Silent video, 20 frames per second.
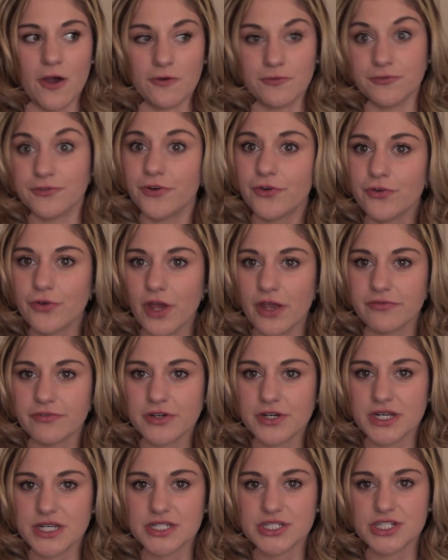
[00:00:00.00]
full
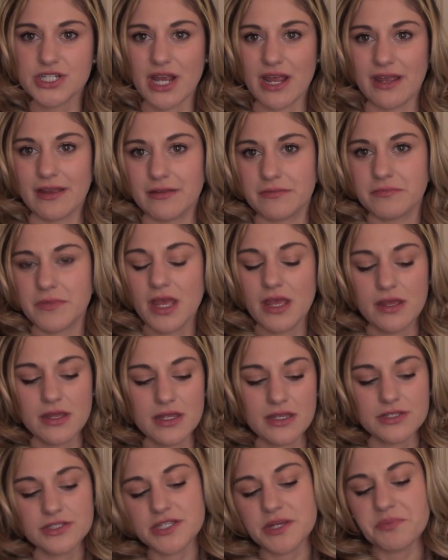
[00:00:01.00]
coverage. I
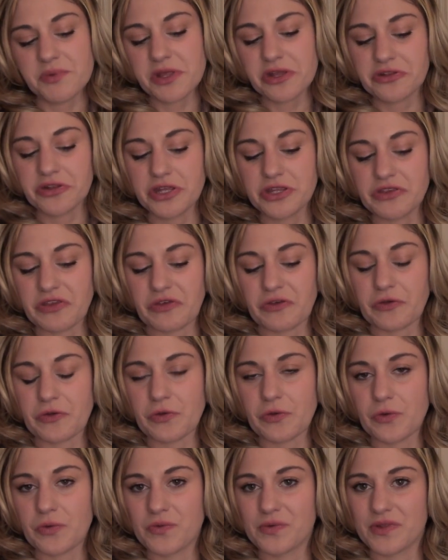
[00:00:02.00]
typically
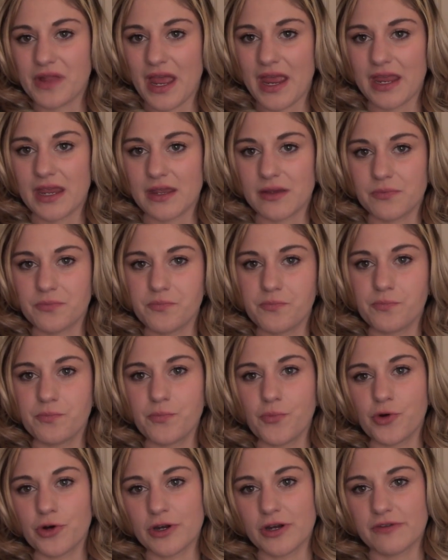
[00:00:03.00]
do like
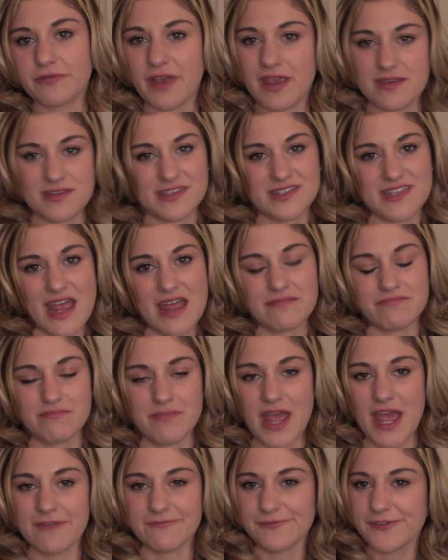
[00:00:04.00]
more of a satin
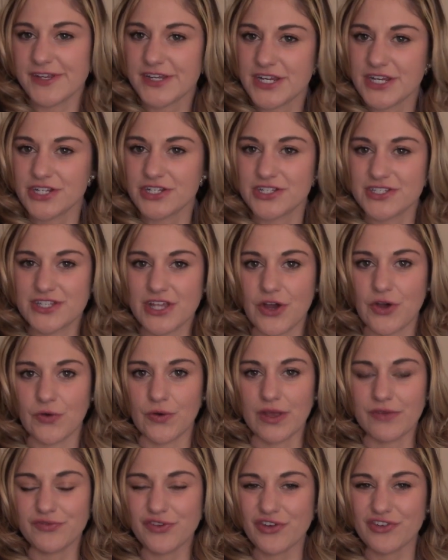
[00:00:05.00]
matte finish. So
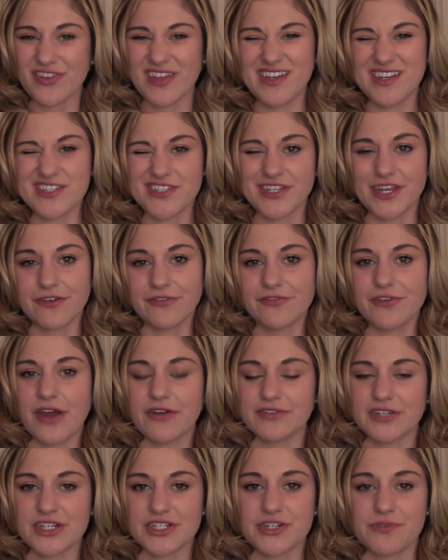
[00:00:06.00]
if there's any stick
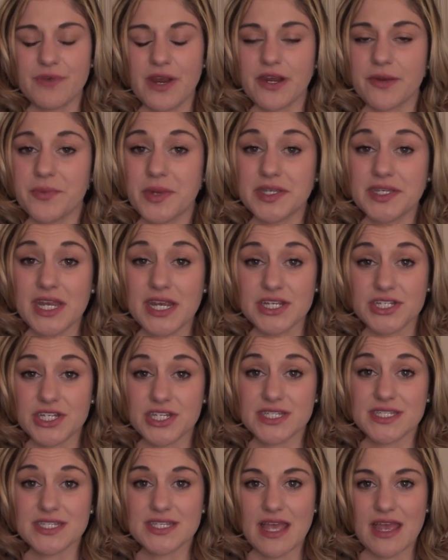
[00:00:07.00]
foundation
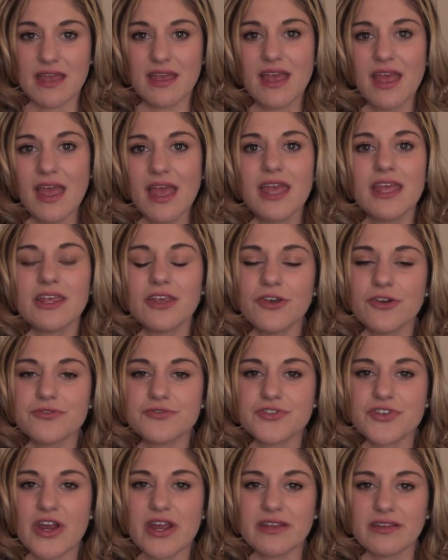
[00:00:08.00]
recommendations that you have
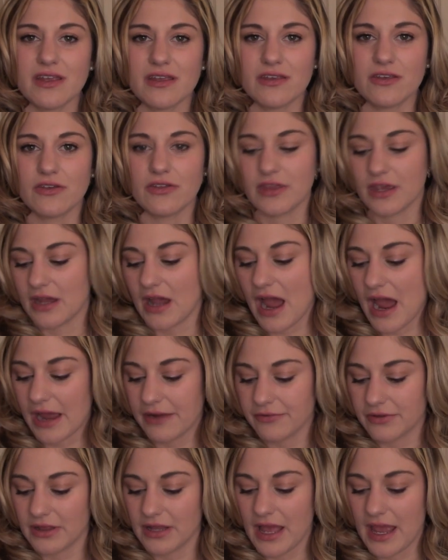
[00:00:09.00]
tried that you think I
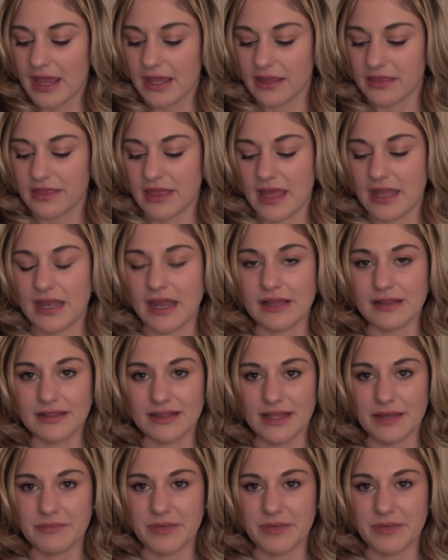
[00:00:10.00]
would like, then let